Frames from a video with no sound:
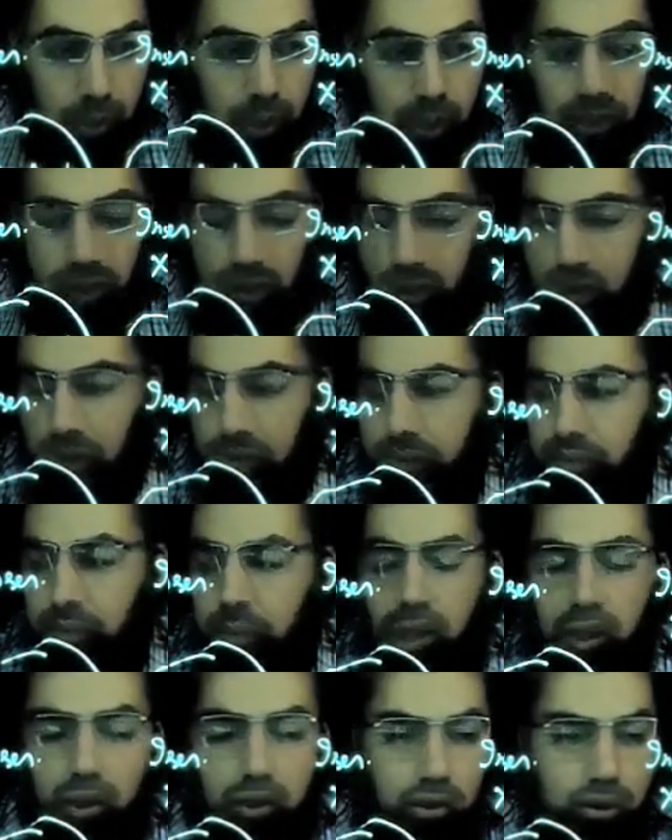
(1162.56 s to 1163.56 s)
potential.
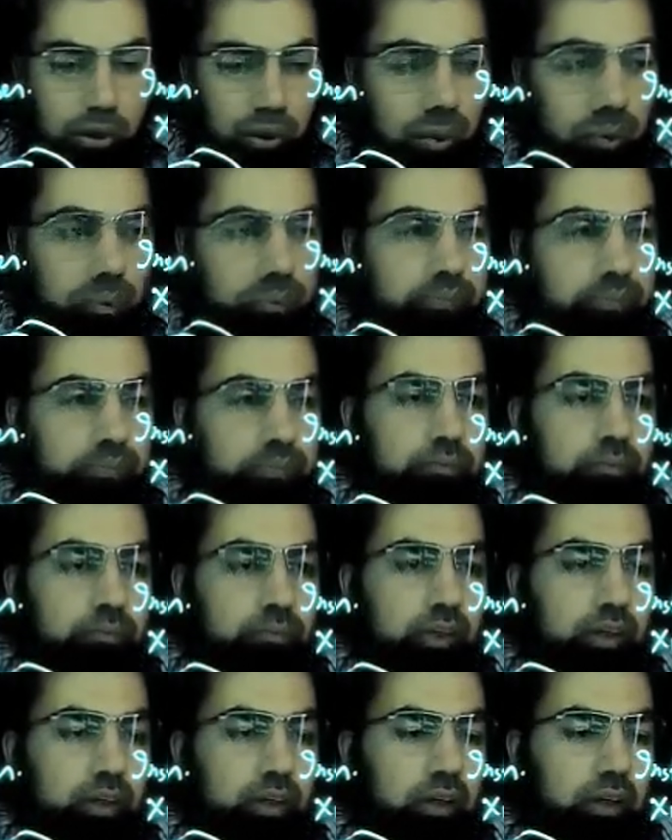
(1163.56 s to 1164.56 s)
So
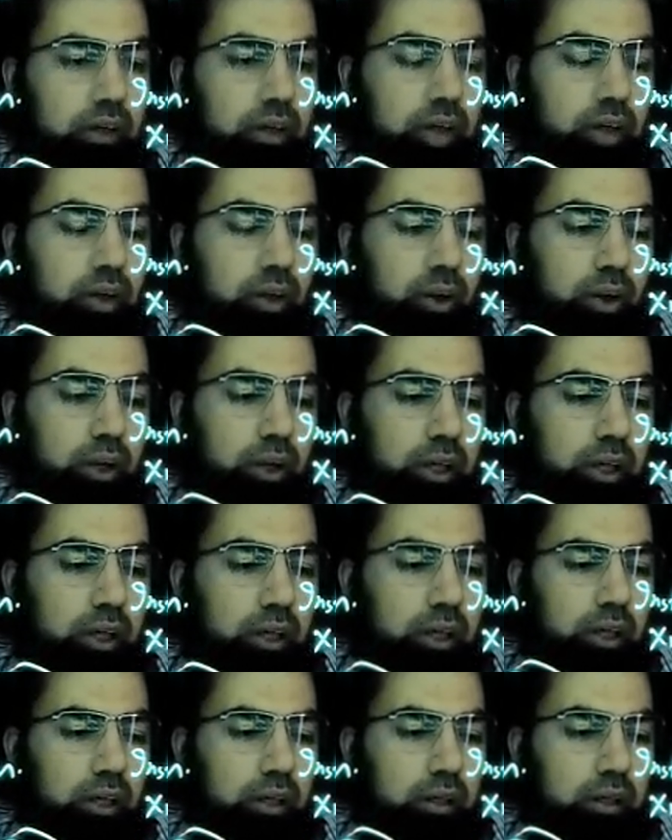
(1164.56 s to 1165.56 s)

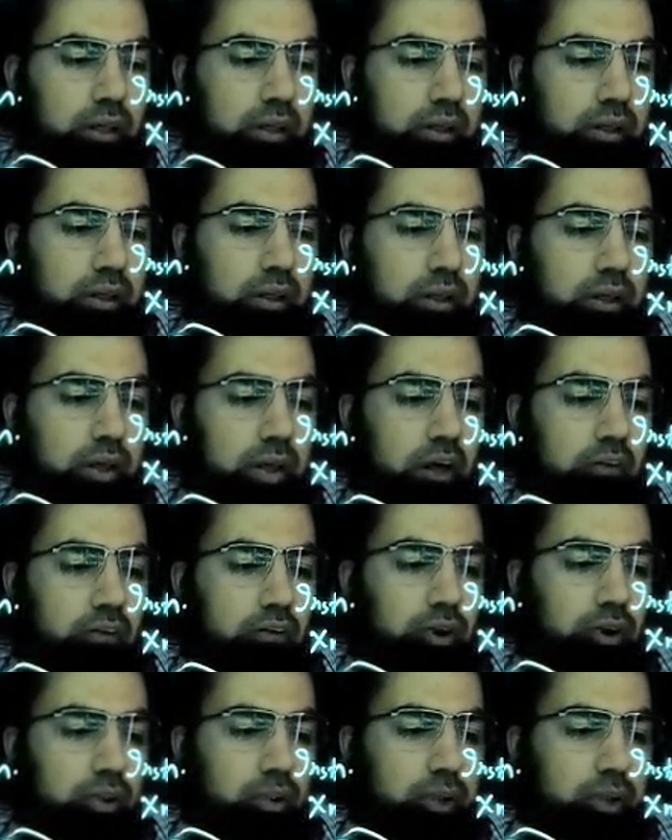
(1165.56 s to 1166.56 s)
accordingly the
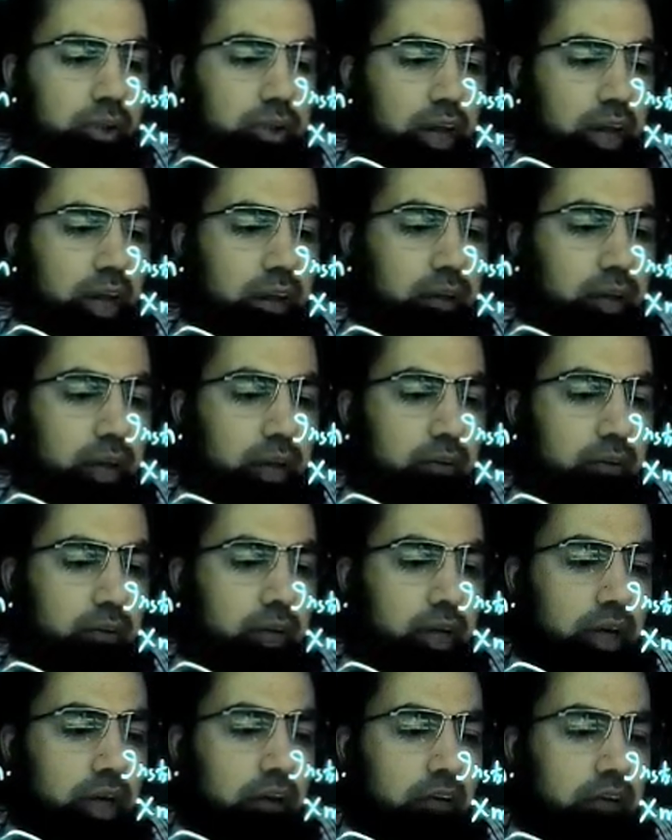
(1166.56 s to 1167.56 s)
transformer type that
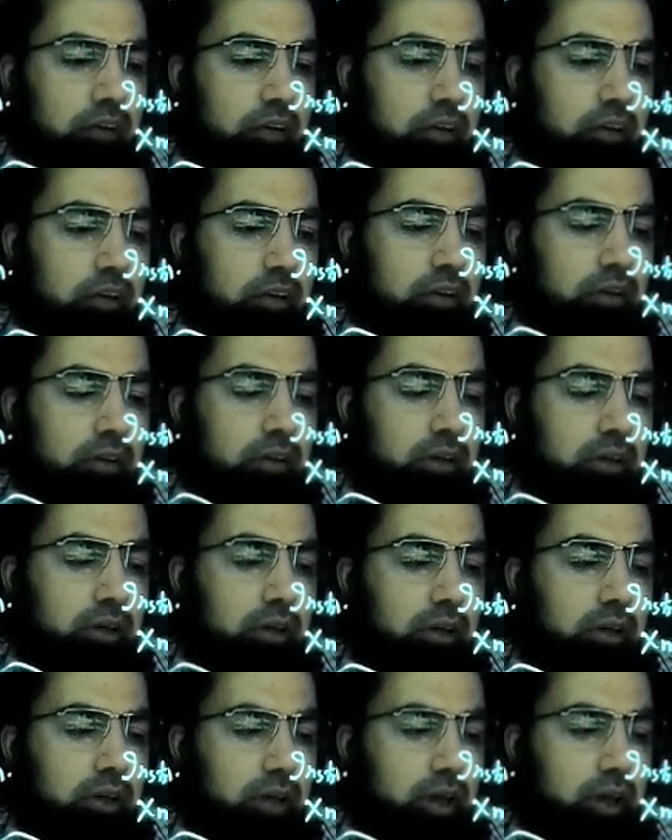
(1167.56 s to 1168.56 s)
we have here is,
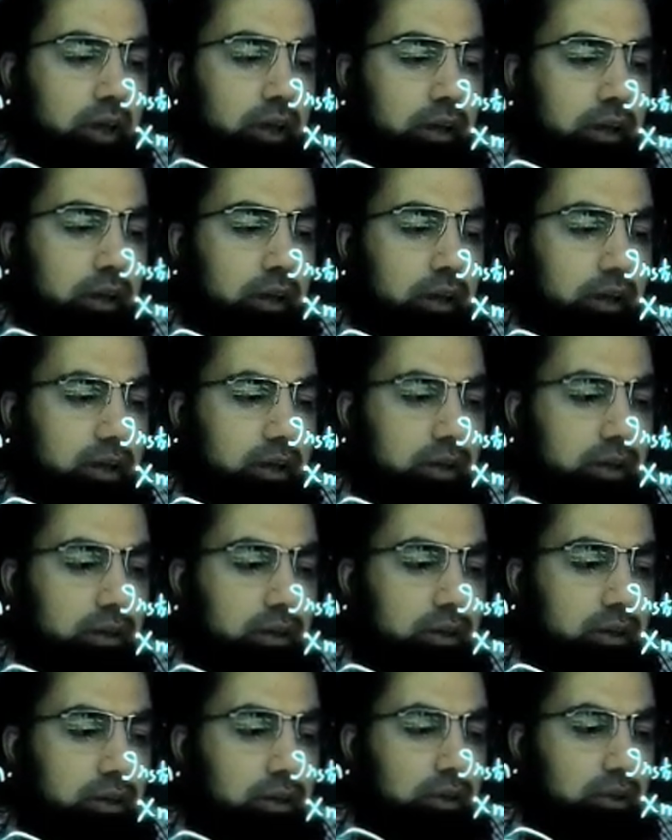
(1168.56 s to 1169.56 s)
it is
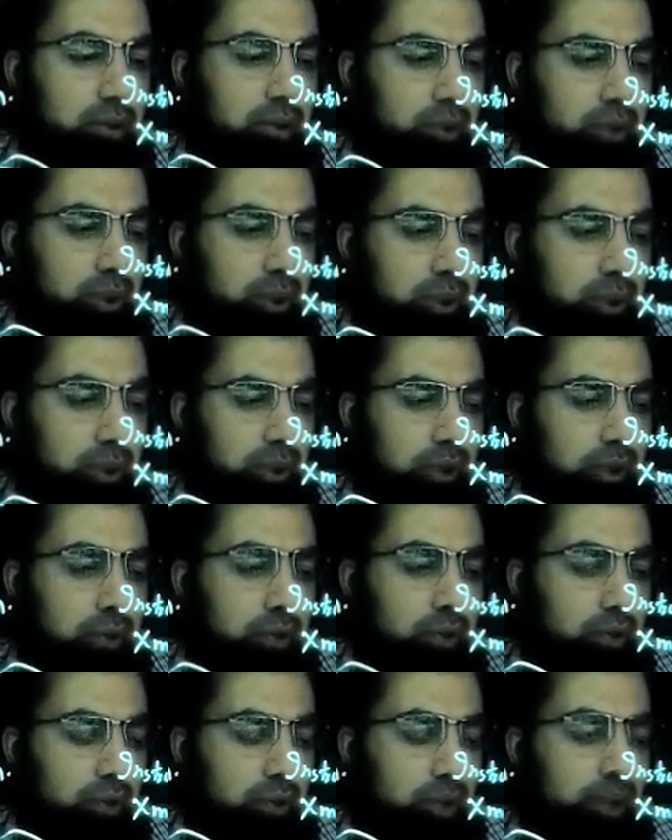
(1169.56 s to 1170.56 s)
known, it
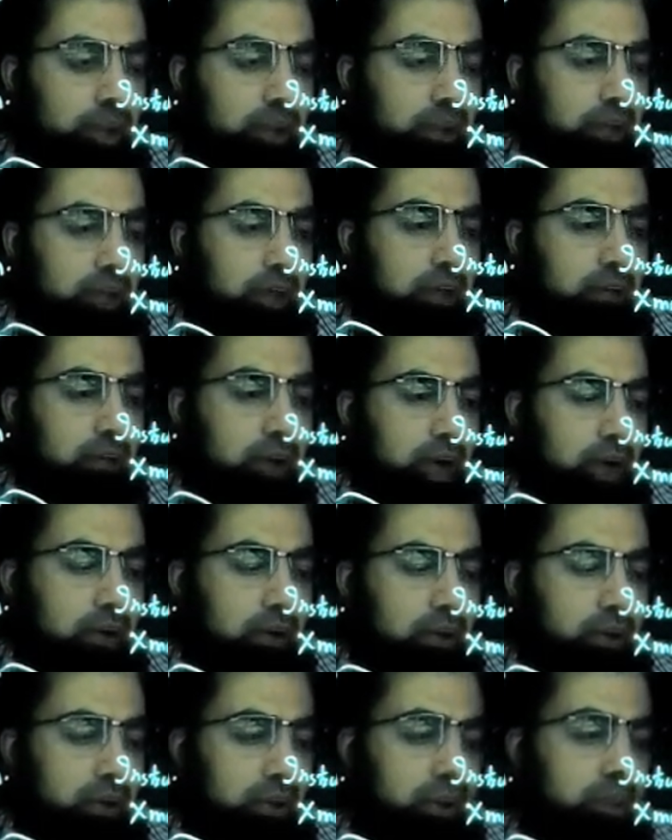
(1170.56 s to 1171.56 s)
goes by the name
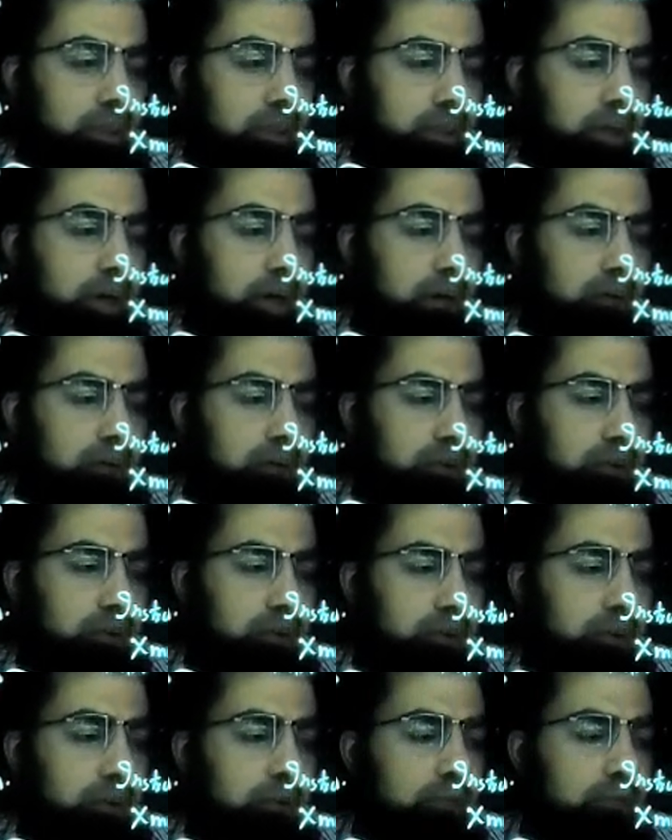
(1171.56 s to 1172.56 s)
isolation
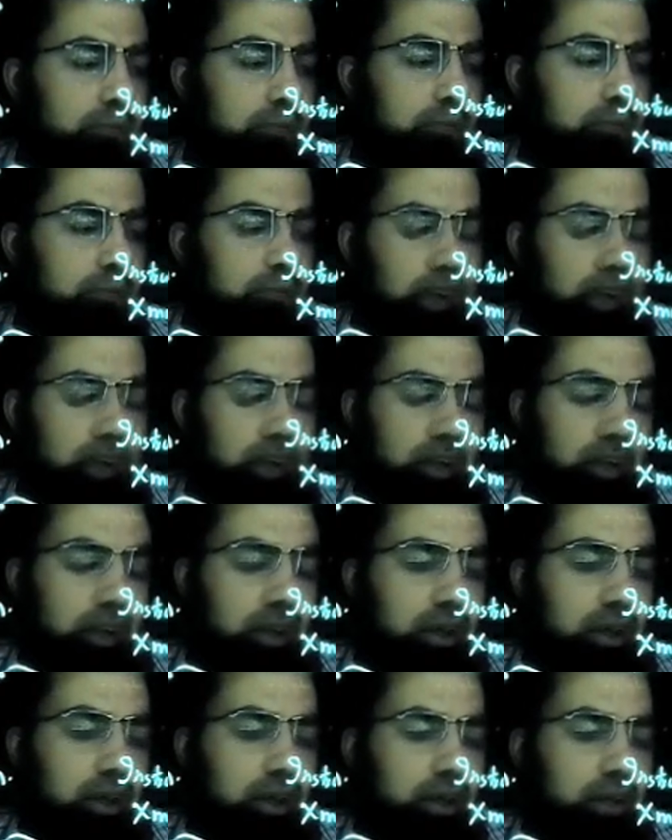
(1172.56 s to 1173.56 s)
transformer. Fine.
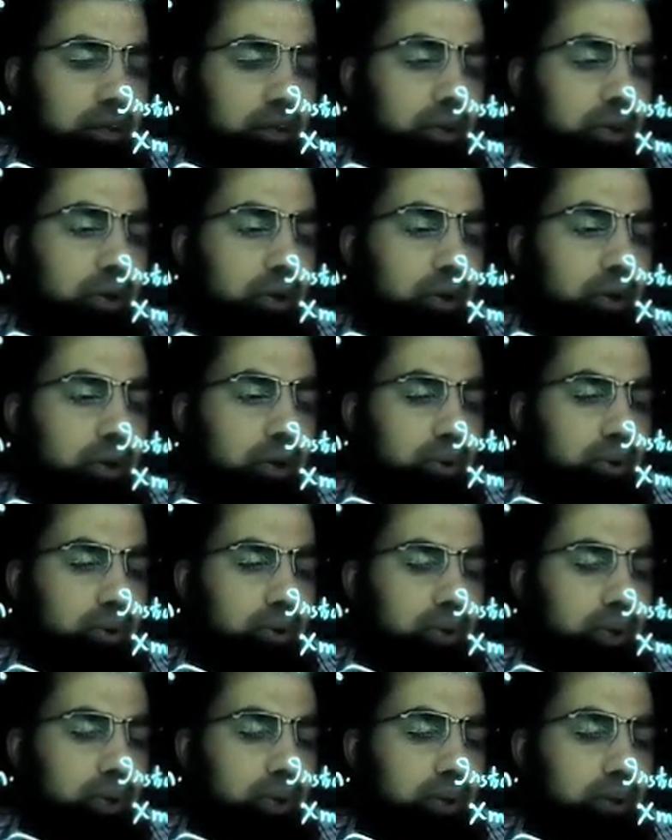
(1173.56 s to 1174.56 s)
You may
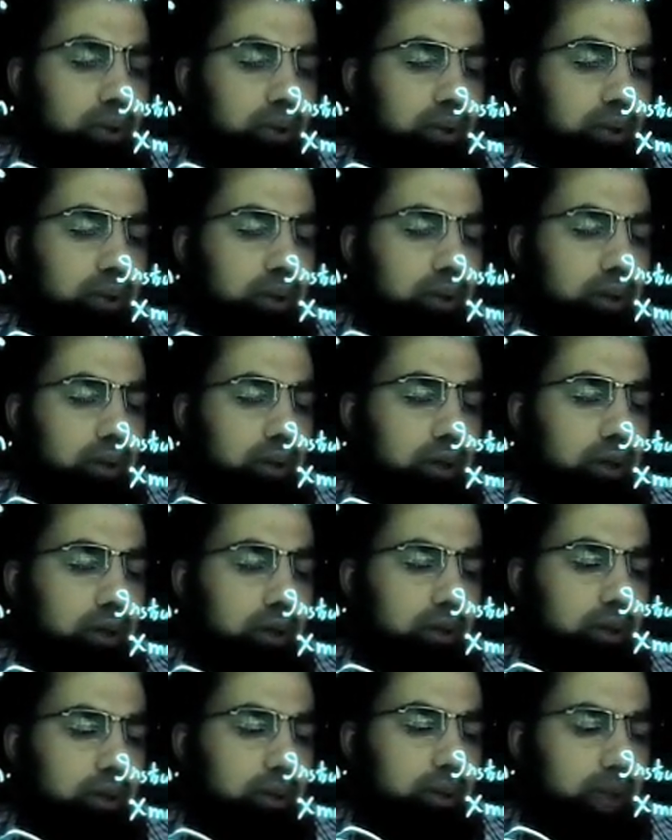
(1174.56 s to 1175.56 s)
also hear
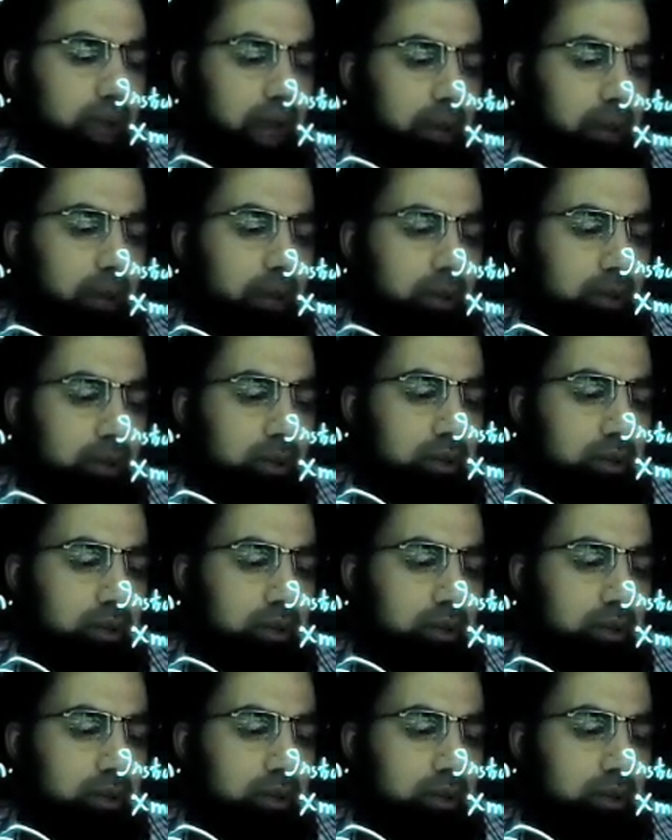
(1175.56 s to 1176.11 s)
sometimes